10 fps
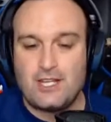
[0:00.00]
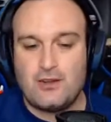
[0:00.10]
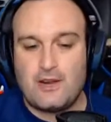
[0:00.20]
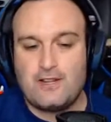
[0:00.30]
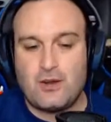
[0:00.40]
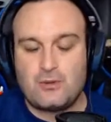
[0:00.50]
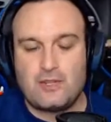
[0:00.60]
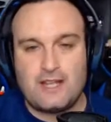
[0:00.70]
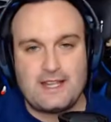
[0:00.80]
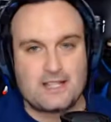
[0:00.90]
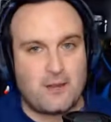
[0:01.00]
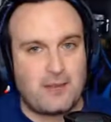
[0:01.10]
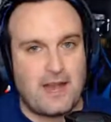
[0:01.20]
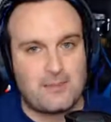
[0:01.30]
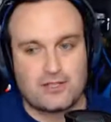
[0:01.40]
I know the last
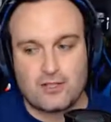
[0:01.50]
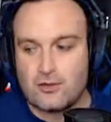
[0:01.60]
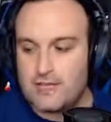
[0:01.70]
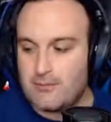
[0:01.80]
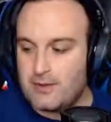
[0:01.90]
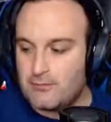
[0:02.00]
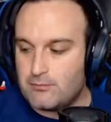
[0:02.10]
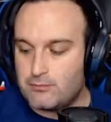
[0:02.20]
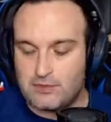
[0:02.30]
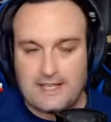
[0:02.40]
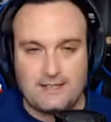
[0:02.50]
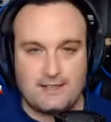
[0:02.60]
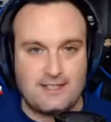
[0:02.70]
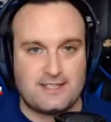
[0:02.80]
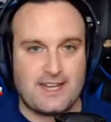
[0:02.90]
couple of episodes have been
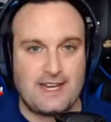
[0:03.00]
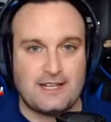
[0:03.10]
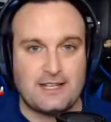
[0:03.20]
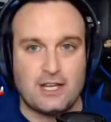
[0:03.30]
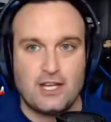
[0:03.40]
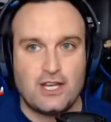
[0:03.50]
blatantly saying